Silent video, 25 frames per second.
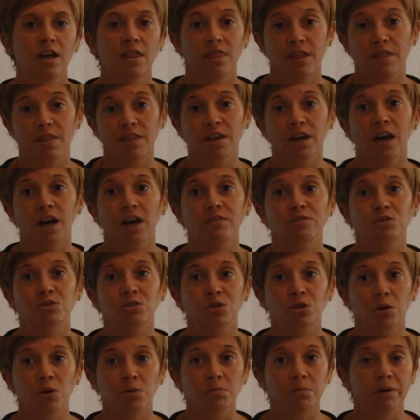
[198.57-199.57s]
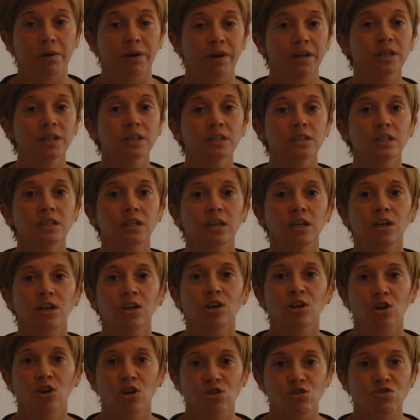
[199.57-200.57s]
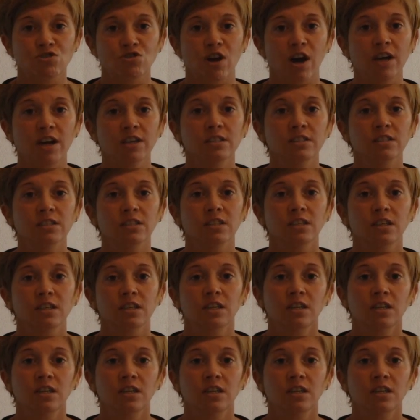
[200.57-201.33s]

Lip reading: that they have to compare, contrast,